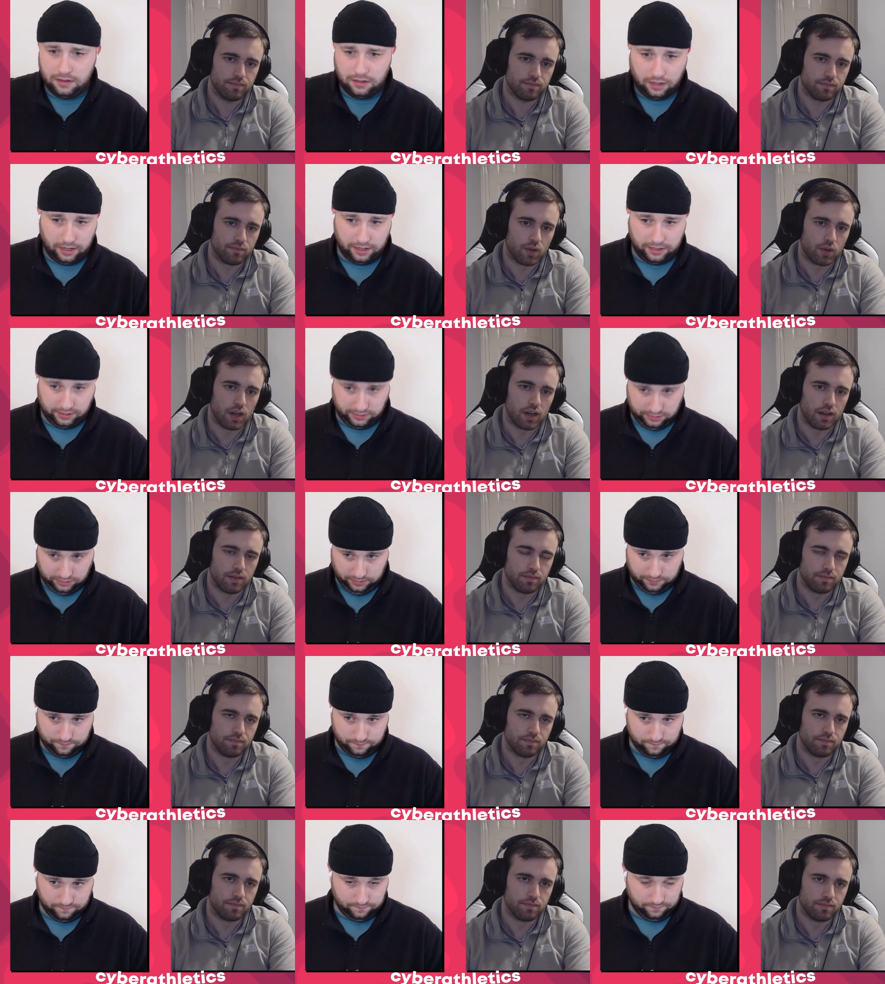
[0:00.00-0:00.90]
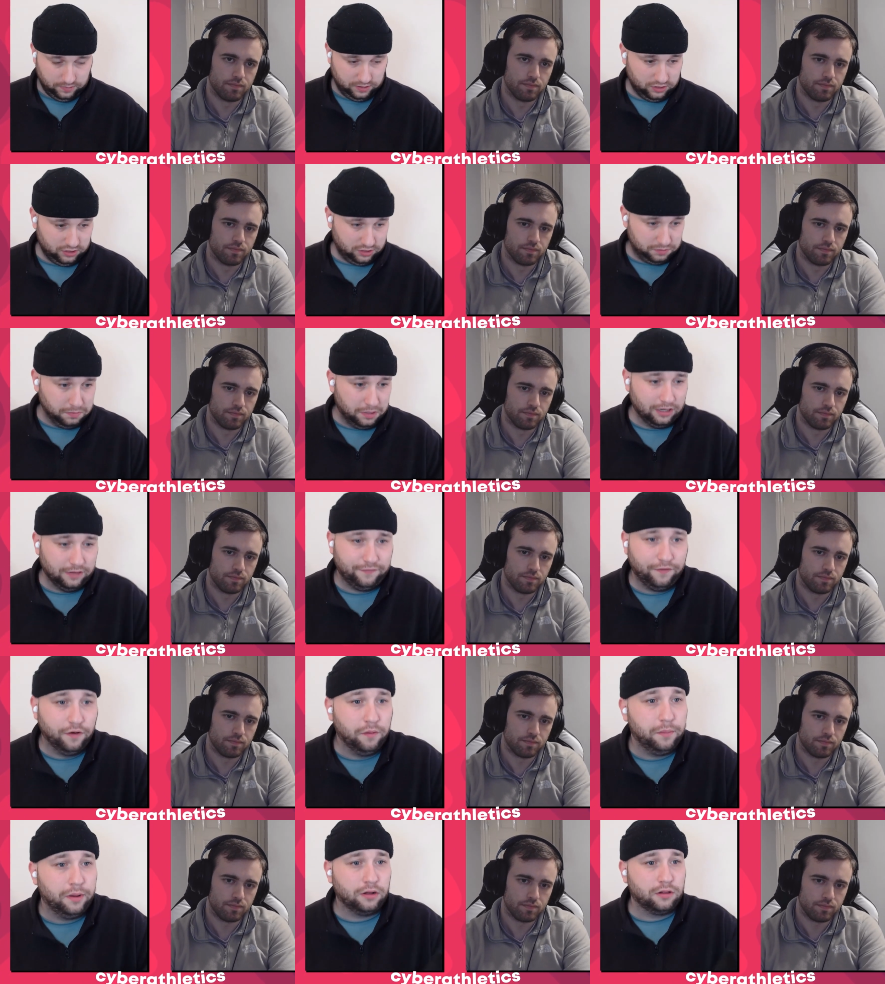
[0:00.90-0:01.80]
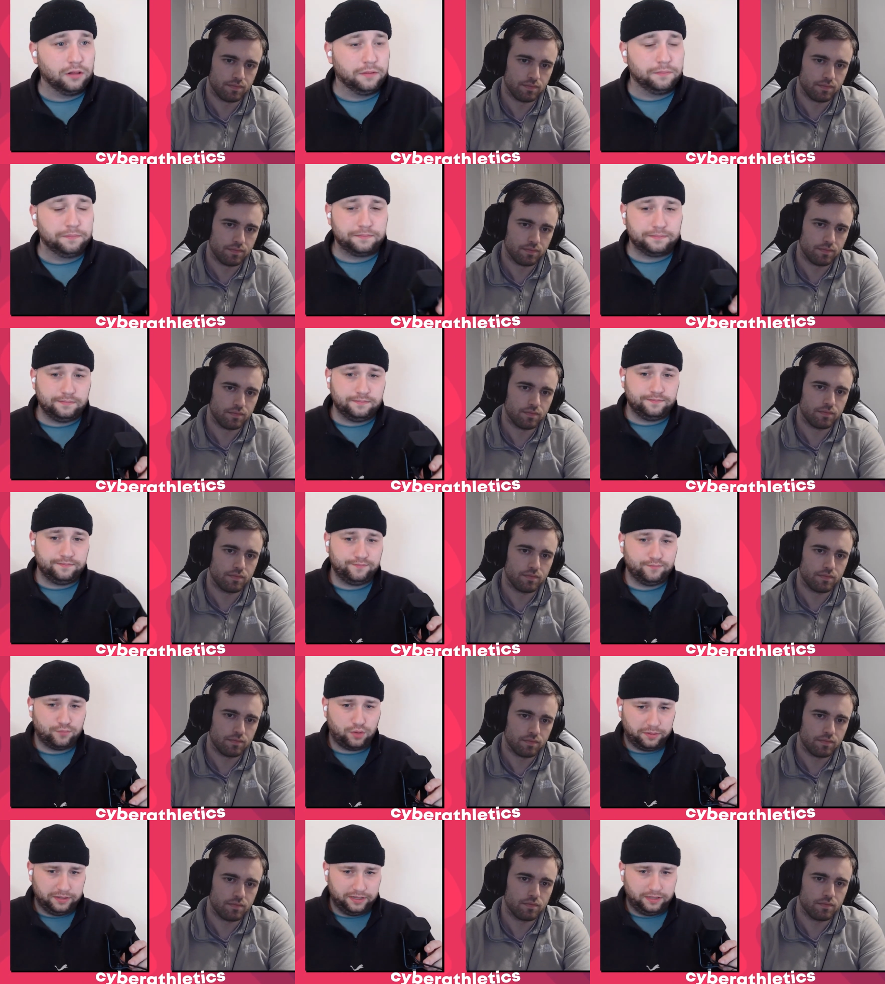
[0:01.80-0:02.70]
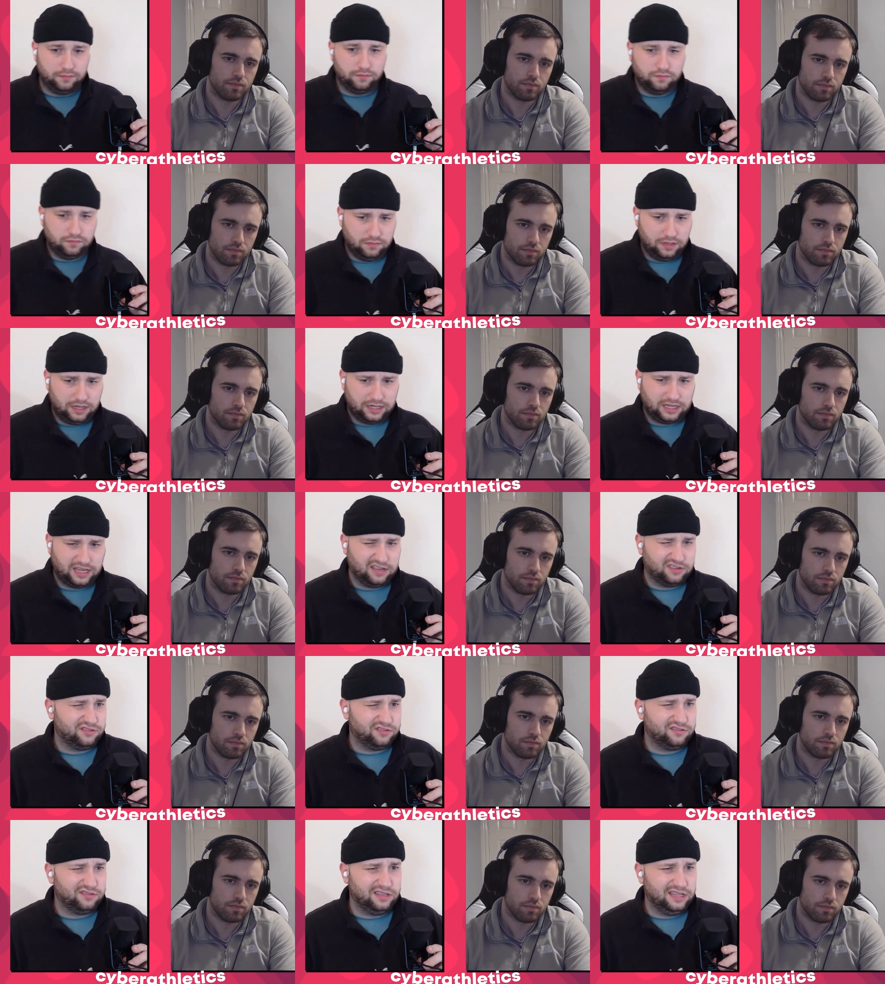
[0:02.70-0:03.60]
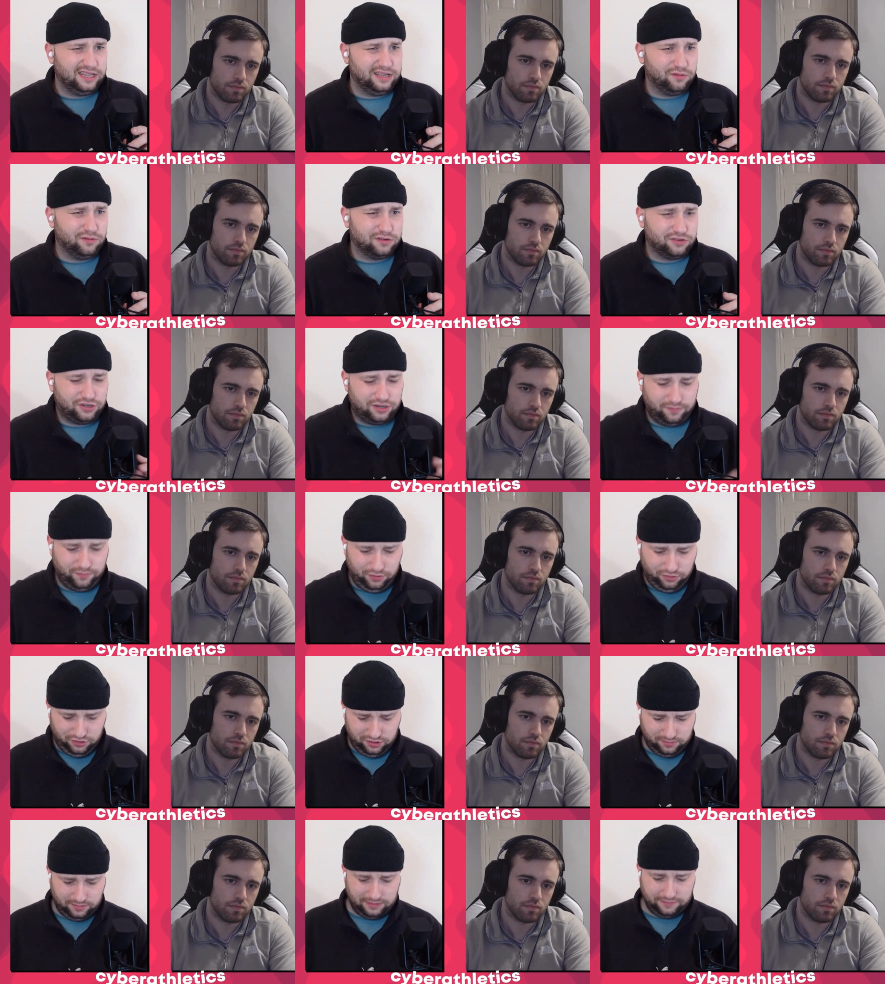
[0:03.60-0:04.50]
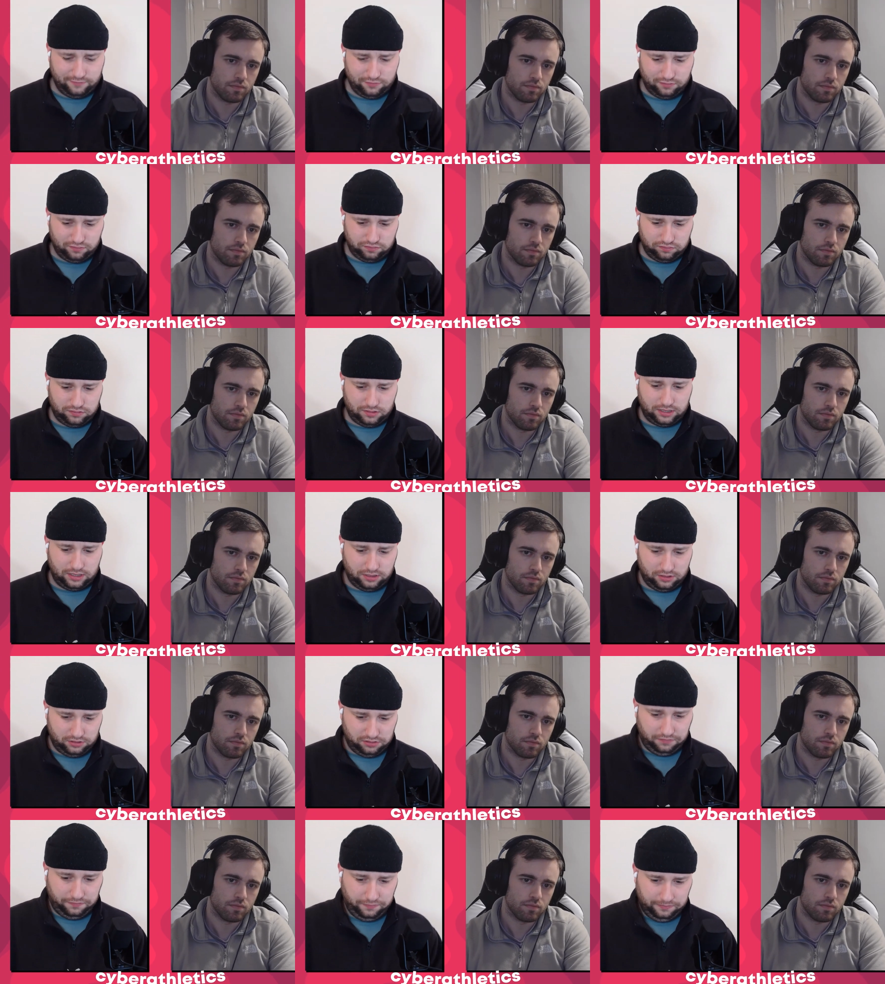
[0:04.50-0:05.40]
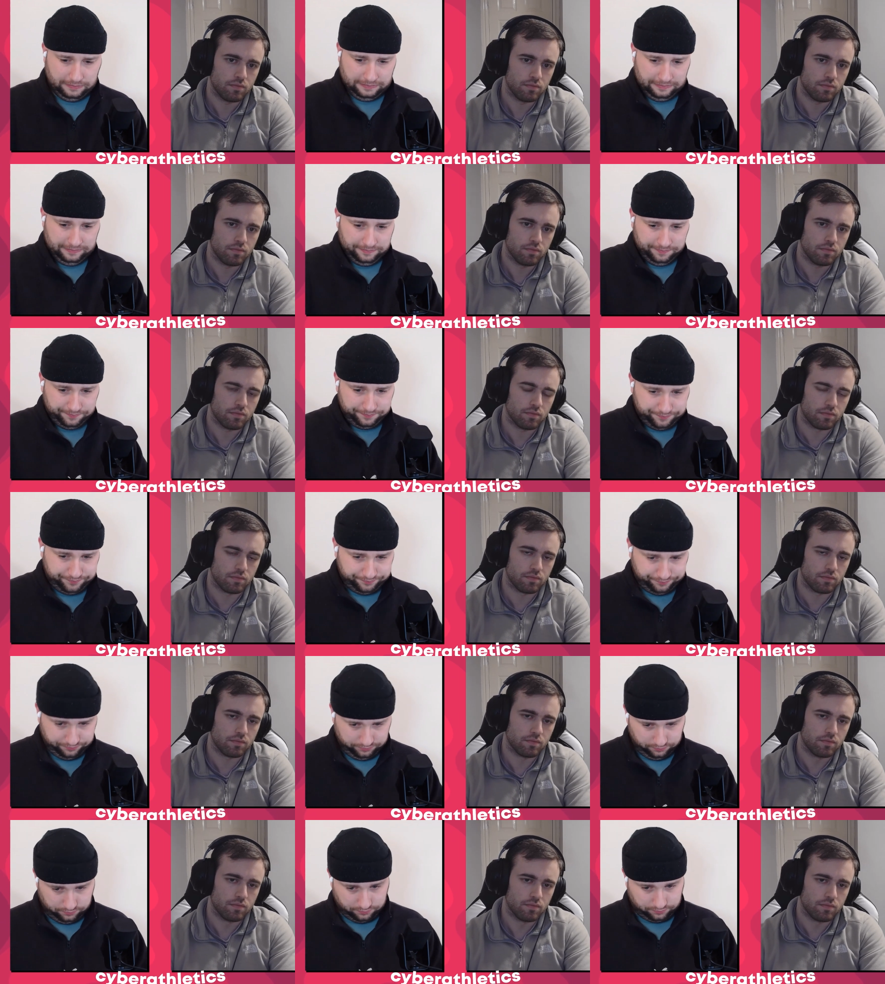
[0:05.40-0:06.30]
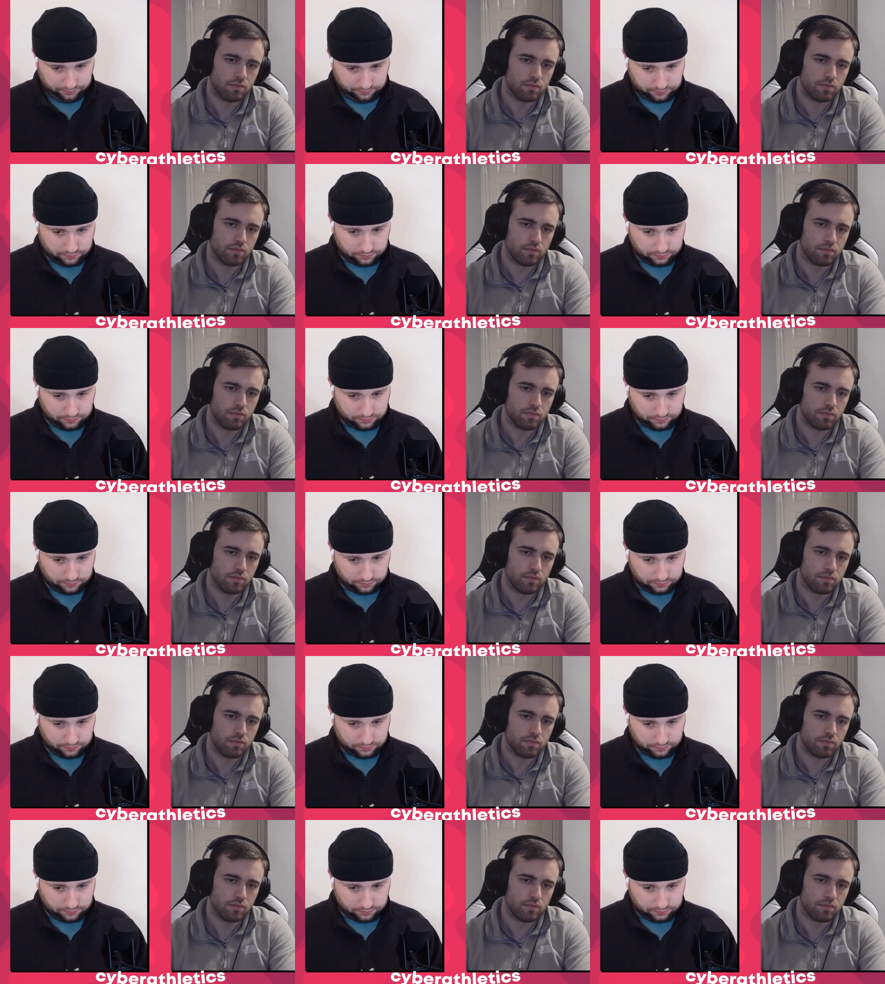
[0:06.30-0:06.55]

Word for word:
Speaker 1: Uh, It's a smaller football club, probably, I'd guess, League One Championship level kind of stuff, Mm.